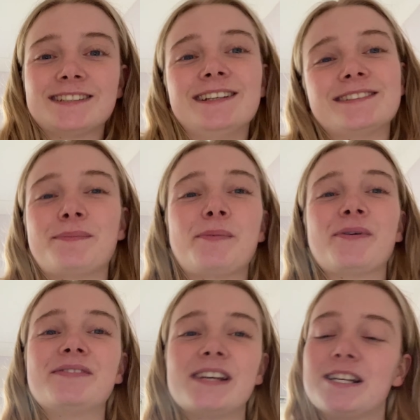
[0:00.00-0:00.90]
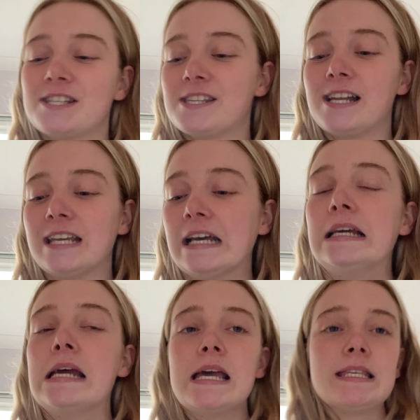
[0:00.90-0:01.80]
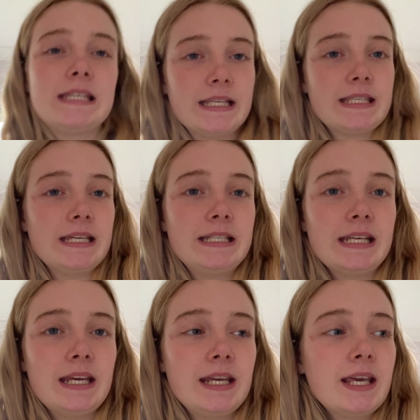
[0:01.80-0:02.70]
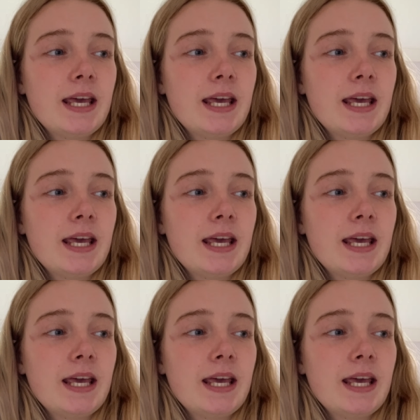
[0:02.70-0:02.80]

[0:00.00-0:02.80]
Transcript: I looked up abbreviations earlier, CNCT,